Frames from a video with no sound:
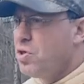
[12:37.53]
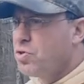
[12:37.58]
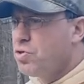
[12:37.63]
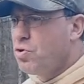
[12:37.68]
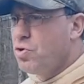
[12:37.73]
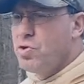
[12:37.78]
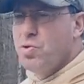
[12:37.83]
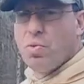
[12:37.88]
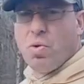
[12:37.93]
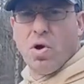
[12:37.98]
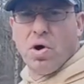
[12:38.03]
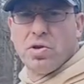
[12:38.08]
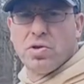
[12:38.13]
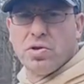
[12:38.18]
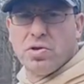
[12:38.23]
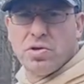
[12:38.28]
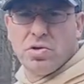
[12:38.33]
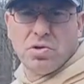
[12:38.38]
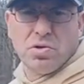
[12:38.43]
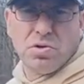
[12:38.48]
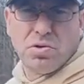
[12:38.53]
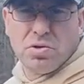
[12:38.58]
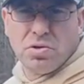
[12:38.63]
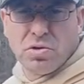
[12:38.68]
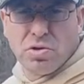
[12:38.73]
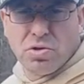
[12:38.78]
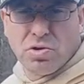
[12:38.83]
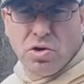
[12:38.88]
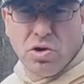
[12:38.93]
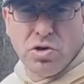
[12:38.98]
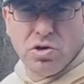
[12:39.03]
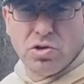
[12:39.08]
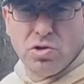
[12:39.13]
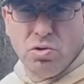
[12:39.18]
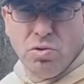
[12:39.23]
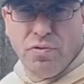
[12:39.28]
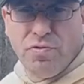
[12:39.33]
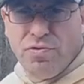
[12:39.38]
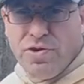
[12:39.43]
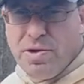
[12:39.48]
31,
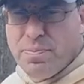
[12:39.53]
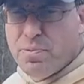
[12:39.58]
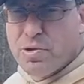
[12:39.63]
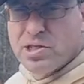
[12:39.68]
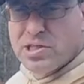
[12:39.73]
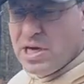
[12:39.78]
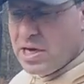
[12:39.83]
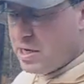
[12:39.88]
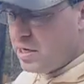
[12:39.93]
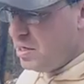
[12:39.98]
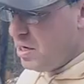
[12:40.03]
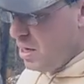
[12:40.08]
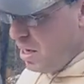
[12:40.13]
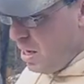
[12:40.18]
32 feet per second,